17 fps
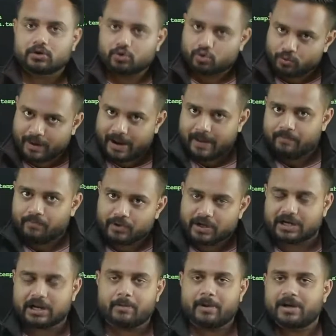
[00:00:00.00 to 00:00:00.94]
to my
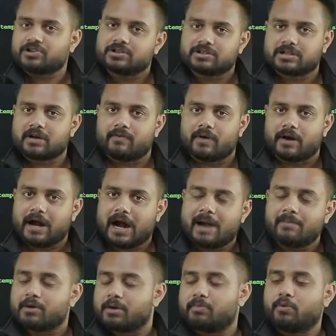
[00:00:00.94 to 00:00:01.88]
GitHub Action server.
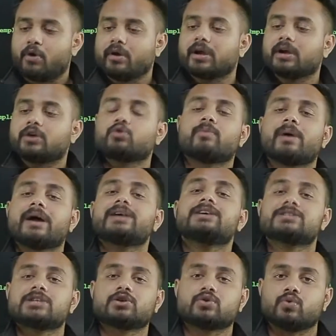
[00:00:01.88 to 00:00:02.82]
I'm deploying it to my
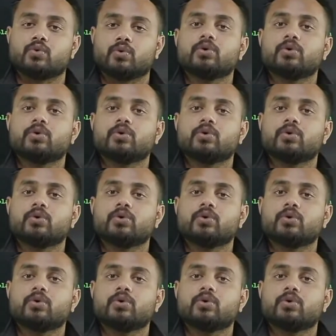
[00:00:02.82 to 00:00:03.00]
EC2.